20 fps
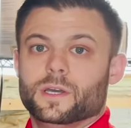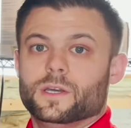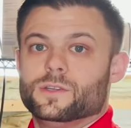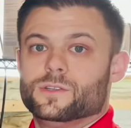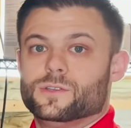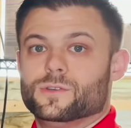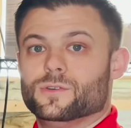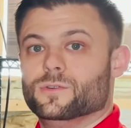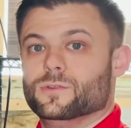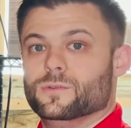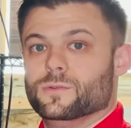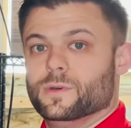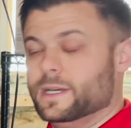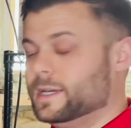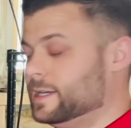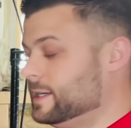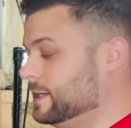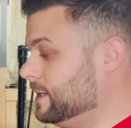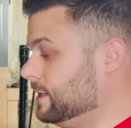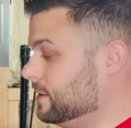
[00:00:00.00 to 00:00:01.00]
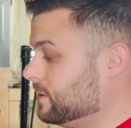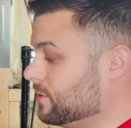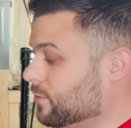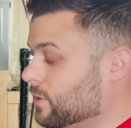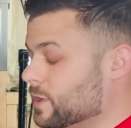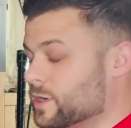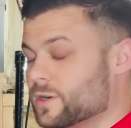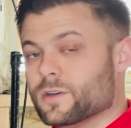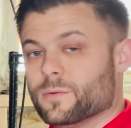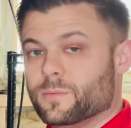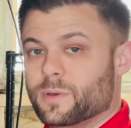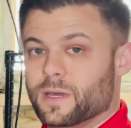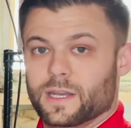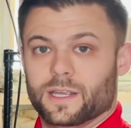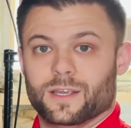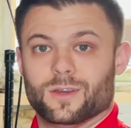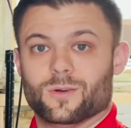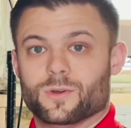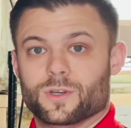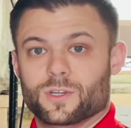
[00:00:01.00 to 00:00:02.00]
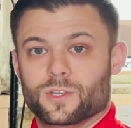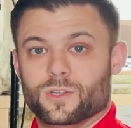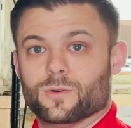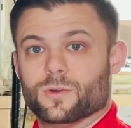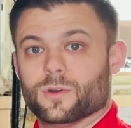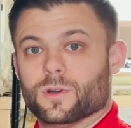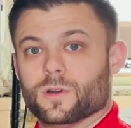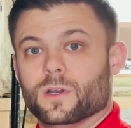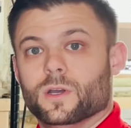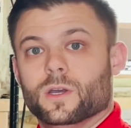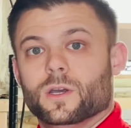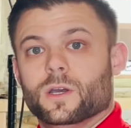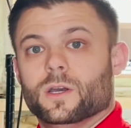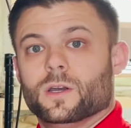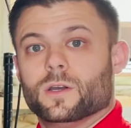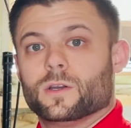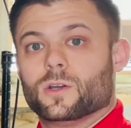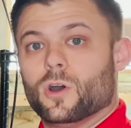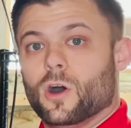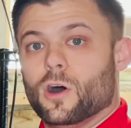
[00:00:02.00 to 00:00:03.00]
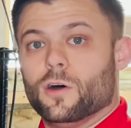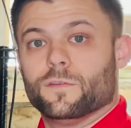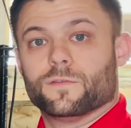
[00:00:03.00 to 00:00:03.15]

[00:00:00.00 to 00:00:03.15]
to heat the water depending on your call for